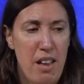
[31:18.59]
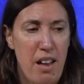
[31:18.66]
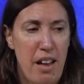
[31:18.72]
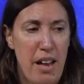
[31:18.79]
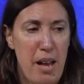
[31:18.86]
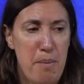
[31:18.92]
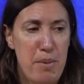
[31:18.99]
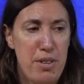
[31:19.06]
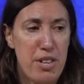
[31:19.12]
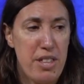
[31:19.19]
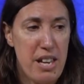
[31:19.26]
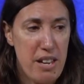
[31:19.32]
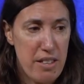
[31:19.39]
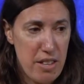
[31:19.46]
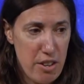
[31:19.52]
So
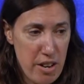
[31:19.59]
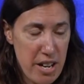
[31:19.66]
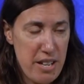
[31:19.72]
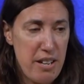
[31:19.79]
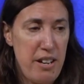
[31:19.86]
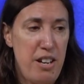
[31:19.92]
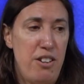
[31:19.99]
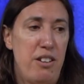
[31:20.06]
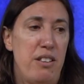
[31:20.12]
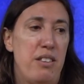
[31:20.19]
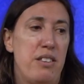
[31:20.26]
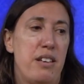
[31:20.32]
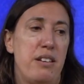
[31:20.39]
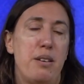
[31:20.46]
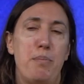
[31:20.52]
the United Nations
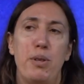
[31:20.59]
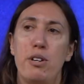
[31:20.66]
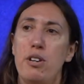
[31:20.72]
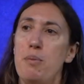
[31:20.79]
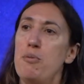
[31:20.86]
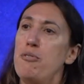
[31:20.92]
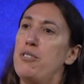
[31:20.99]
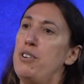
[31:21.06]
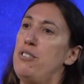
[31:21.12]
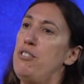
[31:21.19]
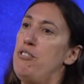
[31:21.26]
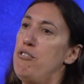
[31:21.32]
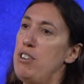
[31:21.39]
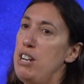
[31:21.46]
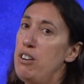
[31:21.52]
set up the global fund to
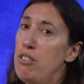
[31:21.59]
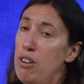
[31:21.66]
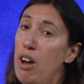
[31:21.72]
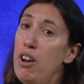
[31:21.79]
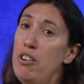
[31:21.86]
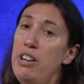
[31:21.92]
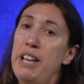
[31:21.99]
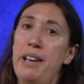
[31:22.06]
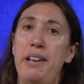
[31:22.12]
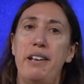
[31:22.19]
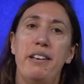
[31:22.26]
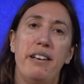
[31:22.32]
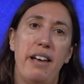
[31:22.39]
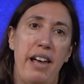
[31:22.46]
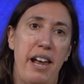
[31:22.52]
treat not
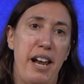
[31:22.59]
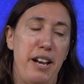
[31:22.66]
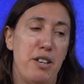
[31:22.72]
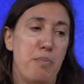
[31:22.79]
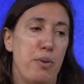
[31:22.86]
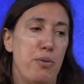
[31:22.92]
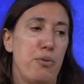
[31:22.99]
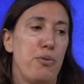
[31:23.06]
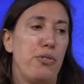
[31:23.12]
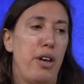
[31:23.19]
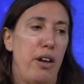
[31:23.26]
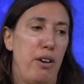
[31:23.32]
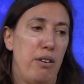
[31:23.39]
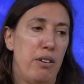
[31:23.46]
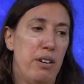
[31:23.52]
only AIDS, but
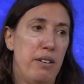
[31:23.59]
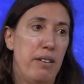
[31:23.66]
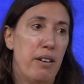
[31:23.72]
also